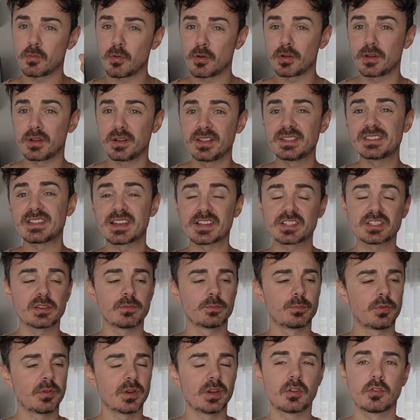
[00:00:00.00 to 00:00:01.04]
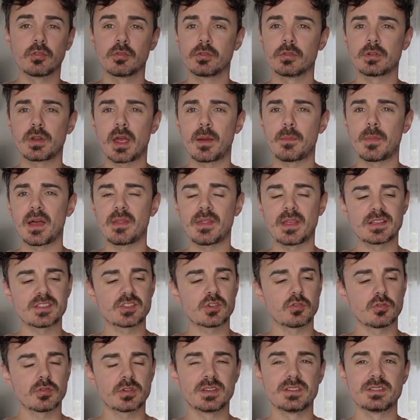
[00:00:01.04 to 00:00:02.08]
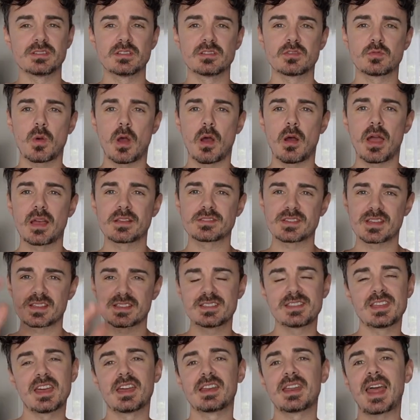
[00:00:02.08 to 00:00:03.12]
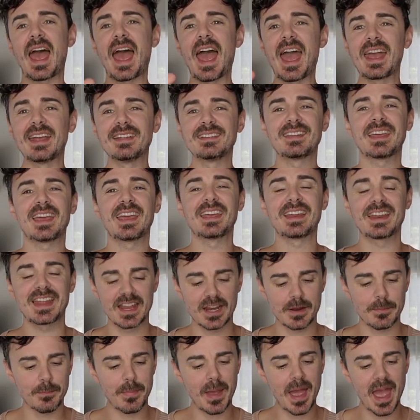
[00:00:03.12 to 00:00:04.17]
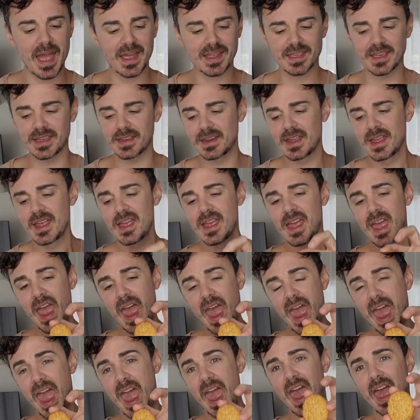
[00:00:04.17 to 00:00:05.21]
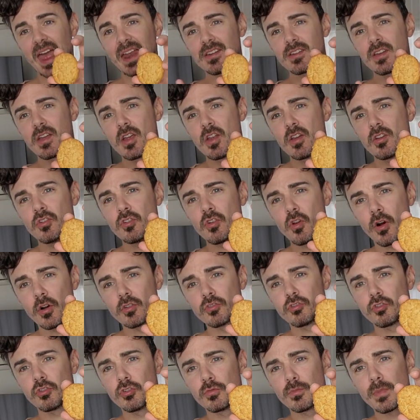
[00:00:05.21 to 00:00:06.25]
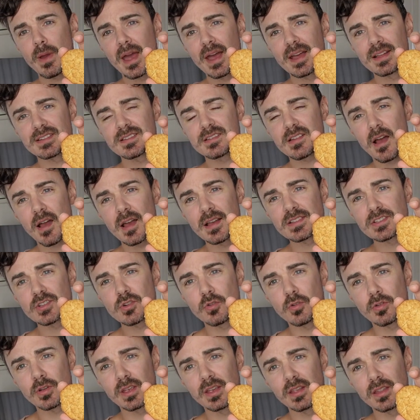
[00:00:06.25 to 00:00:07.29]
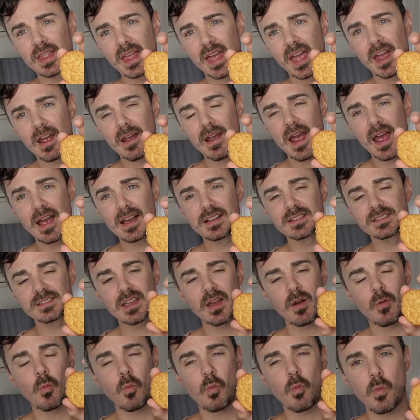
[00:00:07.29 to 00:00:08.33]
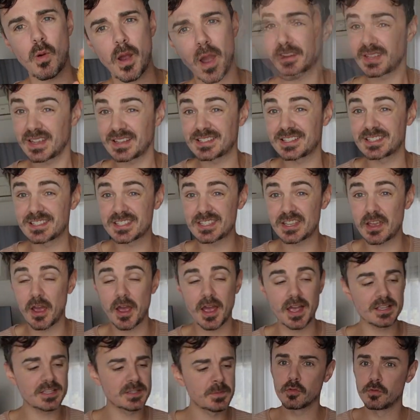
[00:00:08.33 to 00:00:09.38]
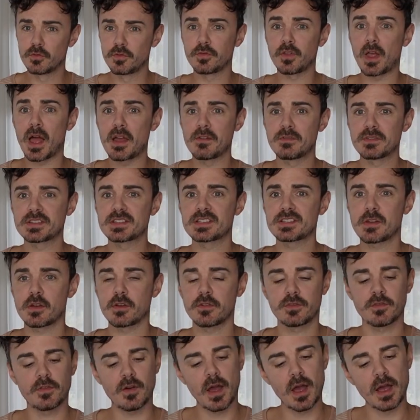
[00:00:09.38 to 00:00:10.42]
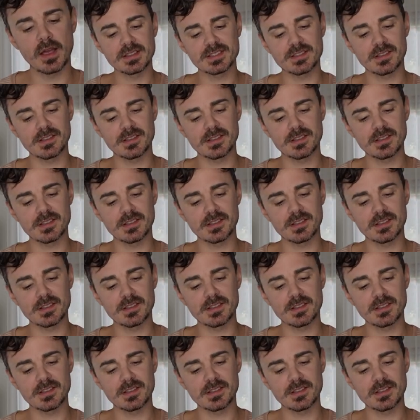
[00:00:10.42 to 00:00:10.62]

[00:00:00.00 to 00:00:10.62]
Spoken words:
What is actually pretty good about these cookies as well, as I said, 18 in a packet and not too bad size cookie there as well. Decent size, good flavors so far.